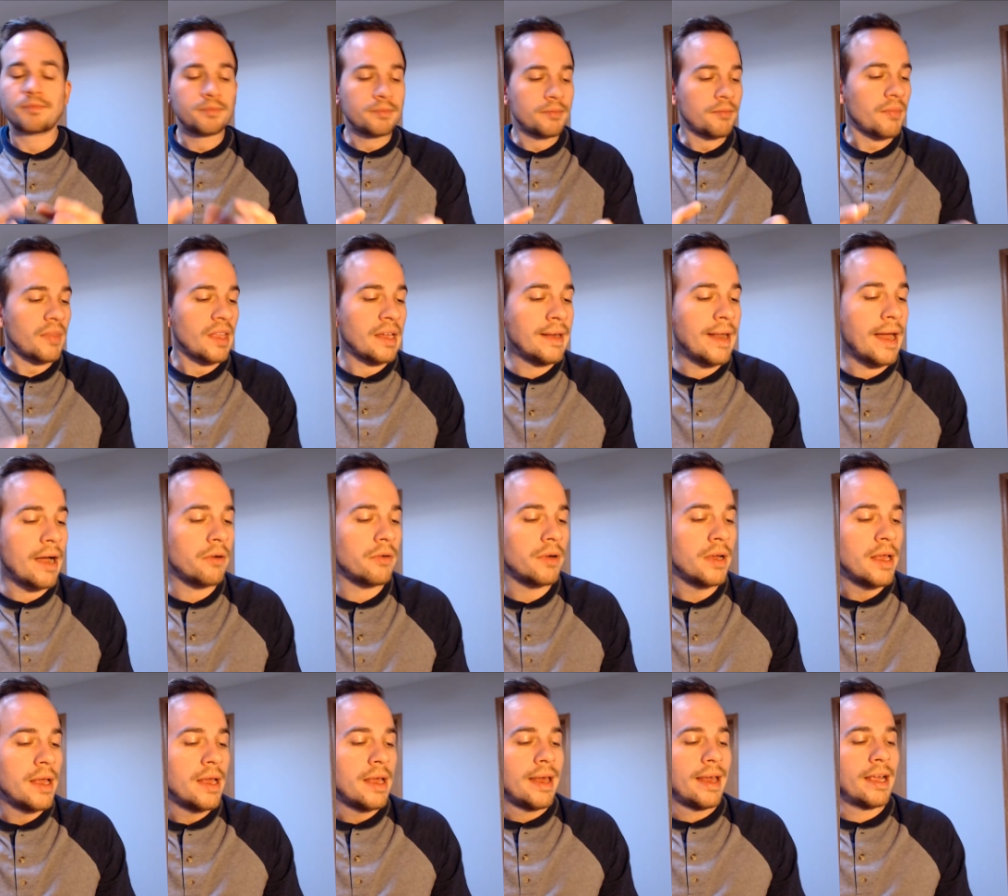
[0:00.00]
Now,
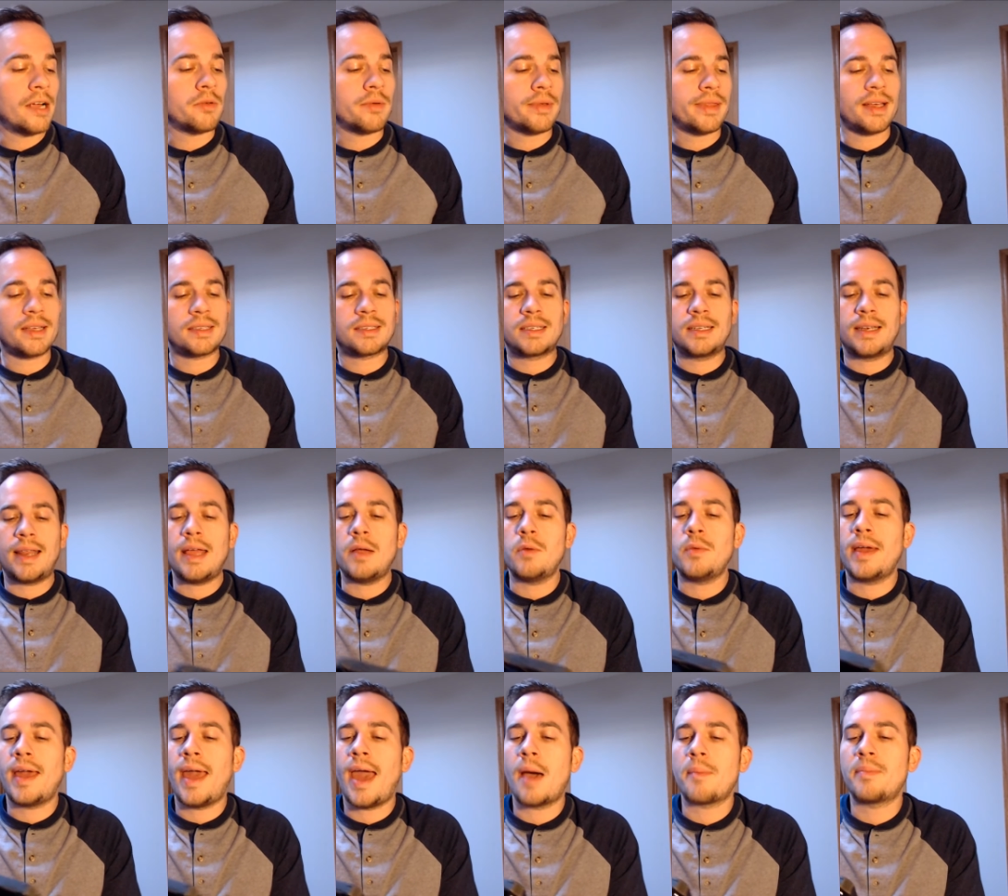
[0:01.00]
here with us today, we
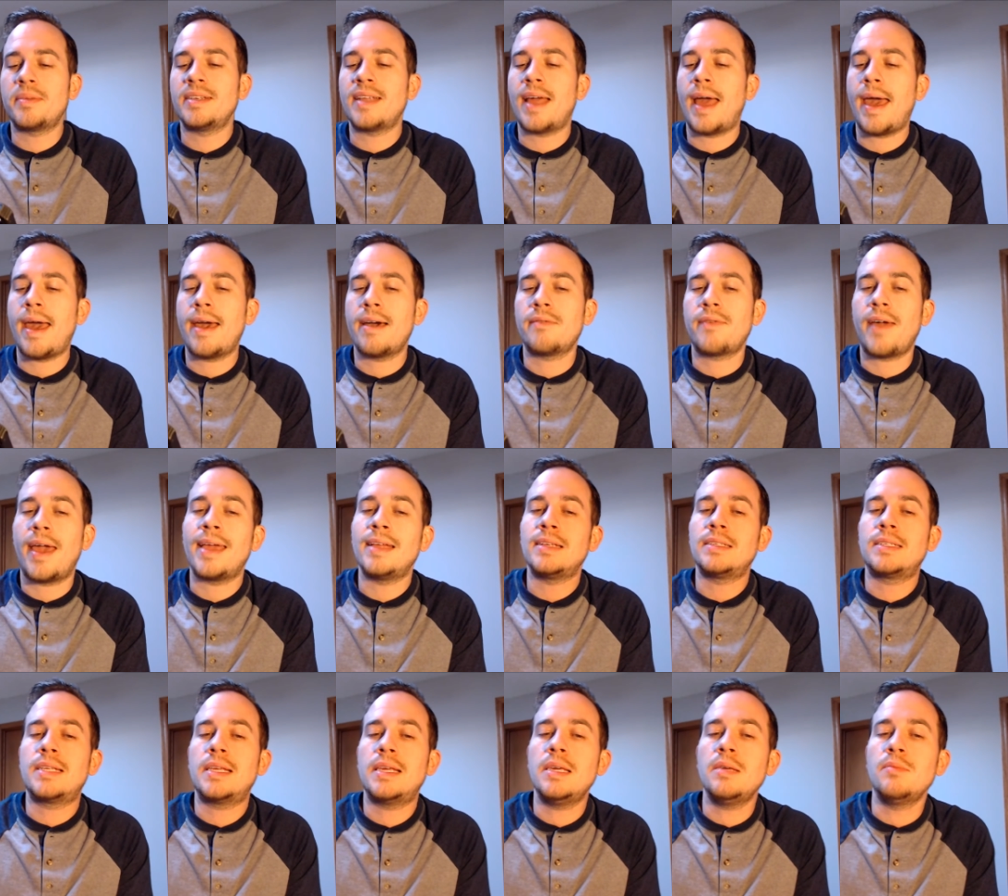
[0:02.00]
happen to have a
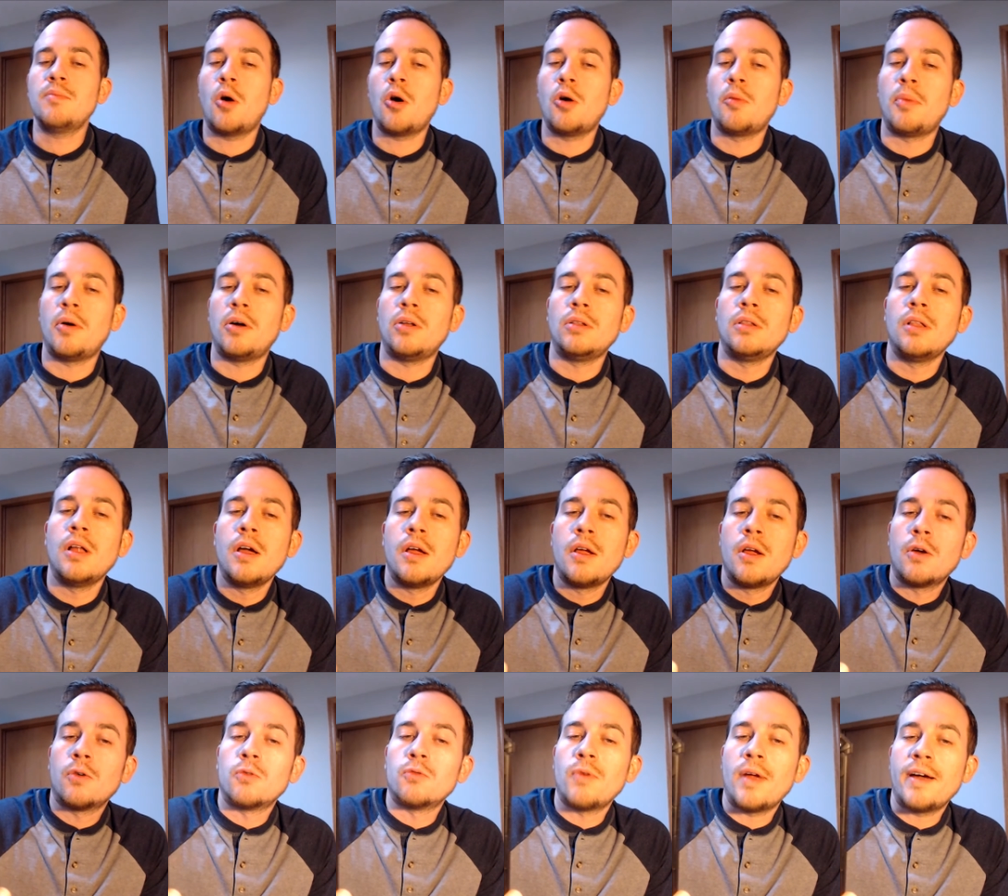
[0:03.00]
T-Mobile
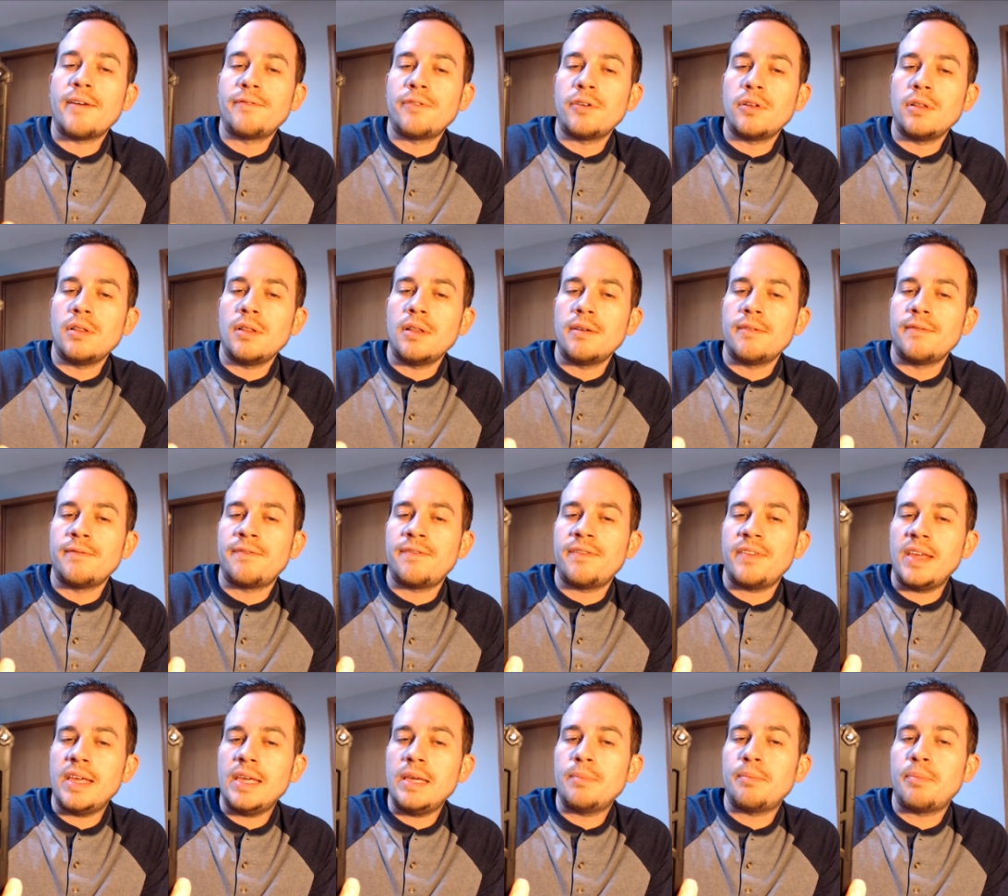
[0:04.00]
Revel
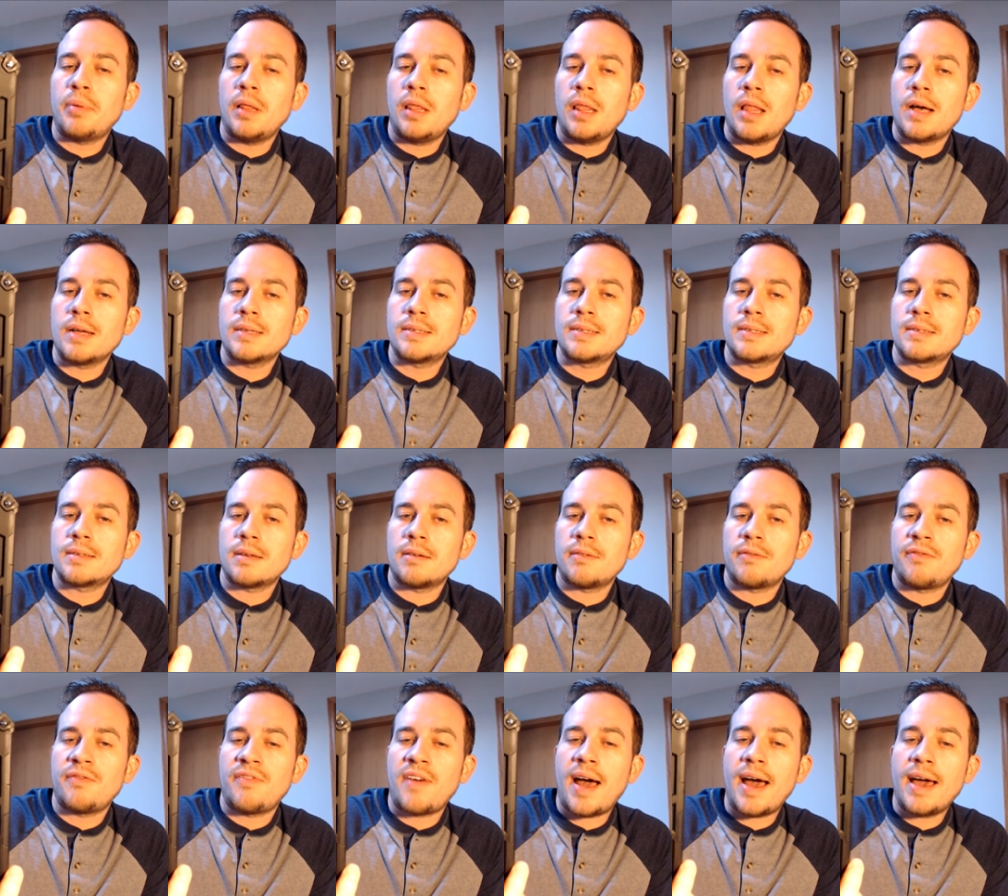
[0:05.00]
V Plus
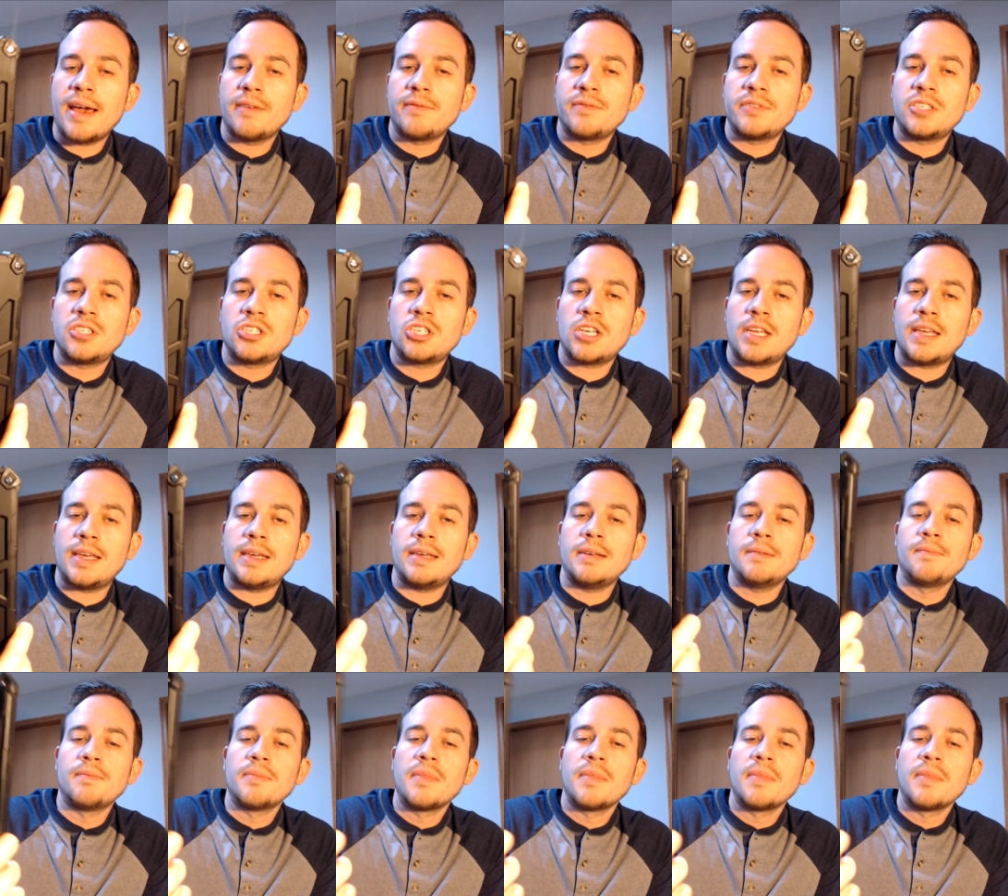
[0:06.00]
5G.